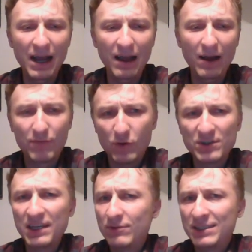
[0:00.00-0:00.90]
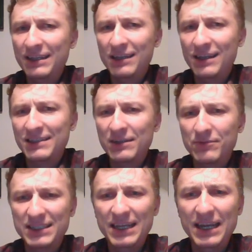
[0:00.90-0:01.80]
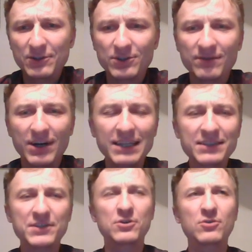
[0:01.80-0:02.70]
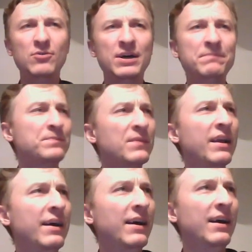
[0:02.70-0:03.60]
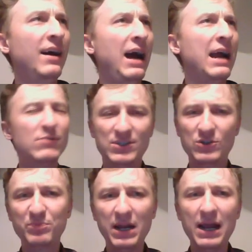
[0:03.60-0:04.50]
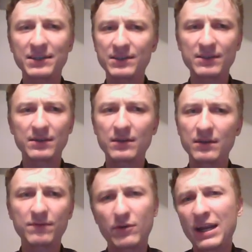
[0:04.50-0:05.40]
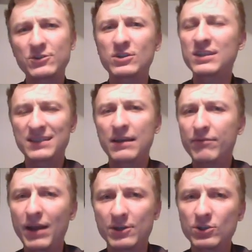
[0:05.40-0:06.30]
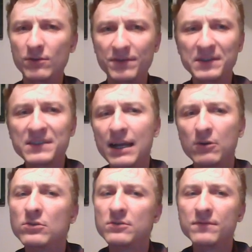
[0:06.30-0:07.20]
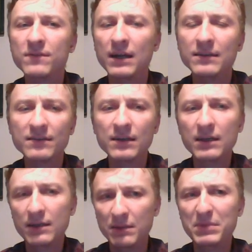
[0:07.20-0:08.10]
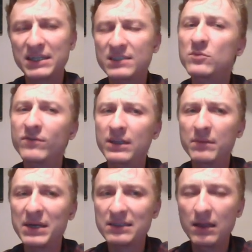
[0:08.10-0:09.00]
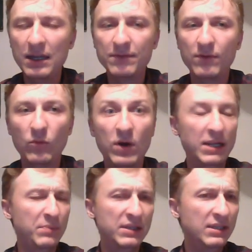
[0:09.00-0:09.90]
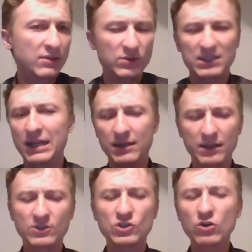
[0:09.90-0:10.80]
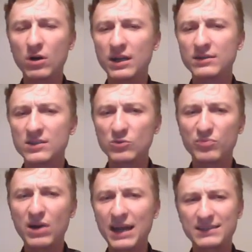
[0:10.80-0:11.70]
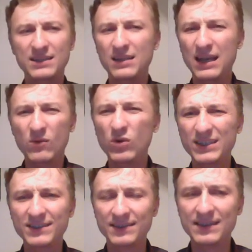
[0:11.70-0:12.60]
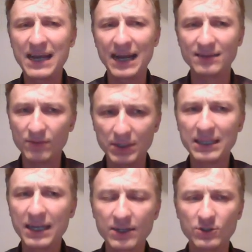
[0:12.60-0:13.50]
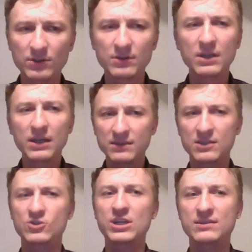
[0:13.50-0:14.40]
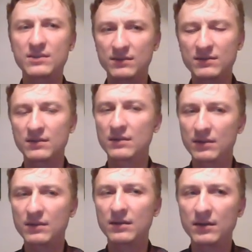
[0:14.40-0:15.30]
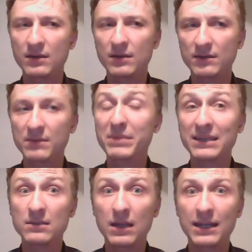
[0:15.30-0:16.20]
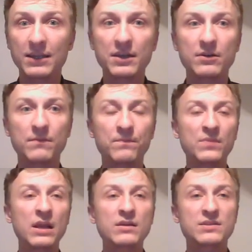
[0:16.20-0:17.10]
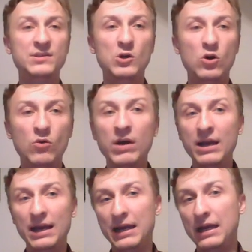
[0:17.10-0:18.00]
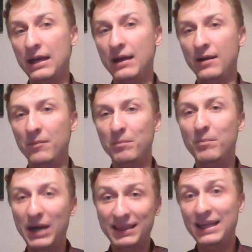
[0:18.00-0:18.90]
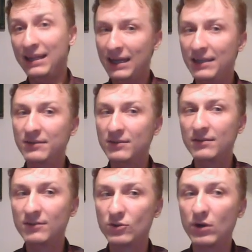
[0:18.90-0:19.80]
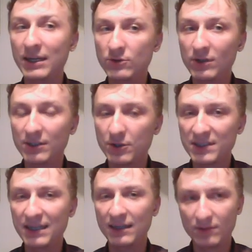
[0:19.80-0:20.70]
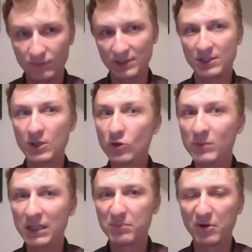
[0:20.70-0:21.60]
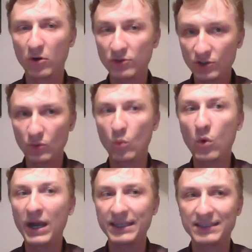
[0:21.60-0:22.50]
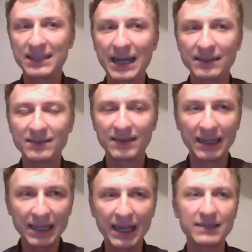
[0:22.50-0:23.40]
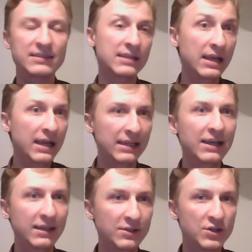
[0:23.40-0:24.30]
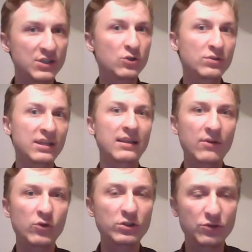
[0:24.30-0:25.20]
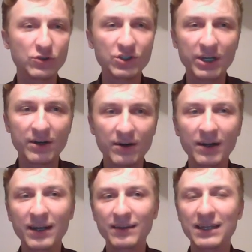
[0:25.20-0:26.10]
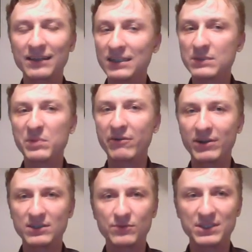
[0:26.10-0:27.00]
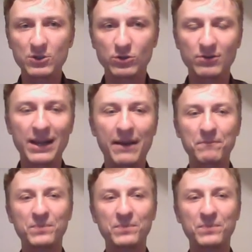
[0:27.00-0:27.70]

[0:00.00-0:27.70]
Of course I was analyzing with the engine, right? So I was surprised. For engine it's like fraction of a second to find the best move and the best line for white, but it was like a shock and surprise and like, what is that, when the engine suggested the best line here. So but then I tried to understand with human approach why is that the case, and I understood that I want to share that experience with you today.